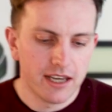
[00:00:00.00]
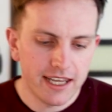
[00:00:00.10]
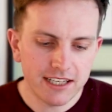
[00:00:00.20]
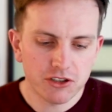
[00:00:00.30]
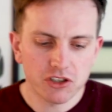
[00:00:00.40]

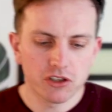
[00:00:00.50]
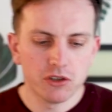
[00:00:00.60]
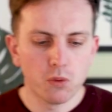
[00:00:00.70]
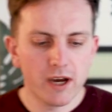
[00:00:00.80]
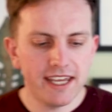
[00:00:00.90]
And that's just a
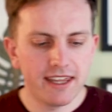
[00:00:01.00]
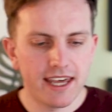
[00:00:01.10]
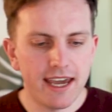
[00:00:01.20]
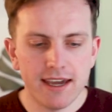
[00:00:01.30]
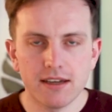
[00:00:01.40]
good way
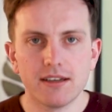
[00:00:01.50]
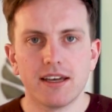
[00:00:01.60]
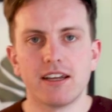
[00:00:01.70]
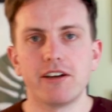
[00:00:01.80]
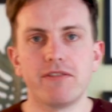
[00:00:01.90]
there,
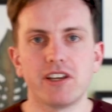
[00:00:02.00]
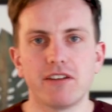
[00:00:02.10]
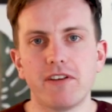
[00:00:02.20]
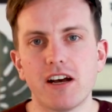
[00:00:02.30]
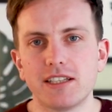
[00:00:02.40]
and I
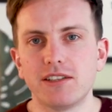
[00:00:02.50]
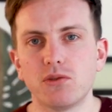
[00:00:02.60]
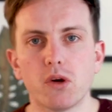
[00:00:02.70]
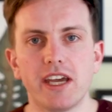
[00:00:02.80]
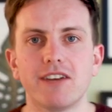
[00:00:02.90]
find the
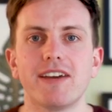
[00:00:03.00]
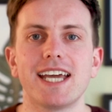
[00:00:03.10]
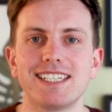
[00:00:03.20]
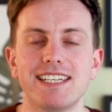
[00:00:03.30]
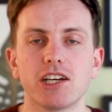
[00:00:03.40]
fastest way of
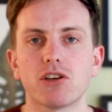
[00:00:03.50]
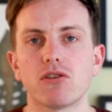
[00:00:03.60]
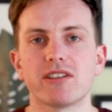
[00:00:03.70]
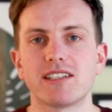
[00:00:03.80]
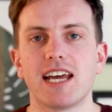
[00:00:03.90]
editing
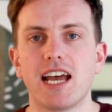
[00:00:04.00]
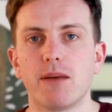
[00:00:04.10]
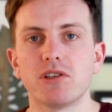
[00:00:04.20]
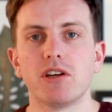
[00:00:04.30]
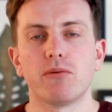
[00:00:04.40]
across
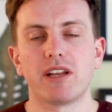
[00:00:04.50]
tabs